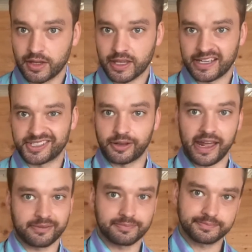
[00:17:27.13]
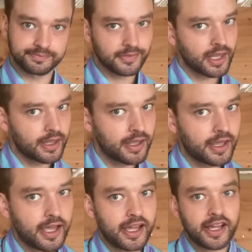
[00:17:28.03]
Okay, so that
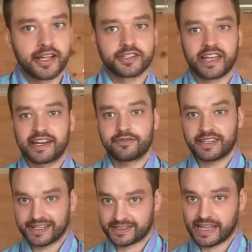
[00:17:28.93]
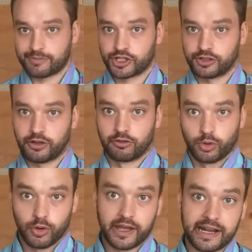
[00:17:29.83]
it's kind of the exception to the
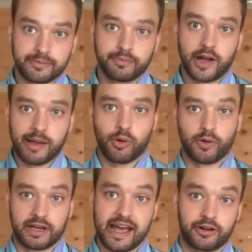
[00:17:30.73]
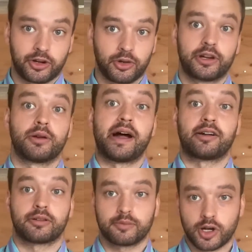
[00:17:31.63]
rule that I pointed out earlier
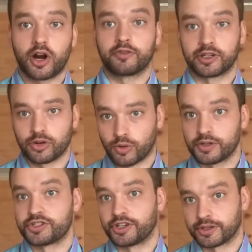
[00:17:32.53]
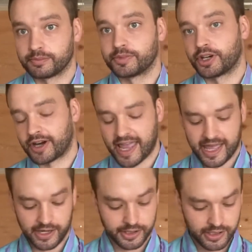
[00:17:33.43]
about carving towards your hand.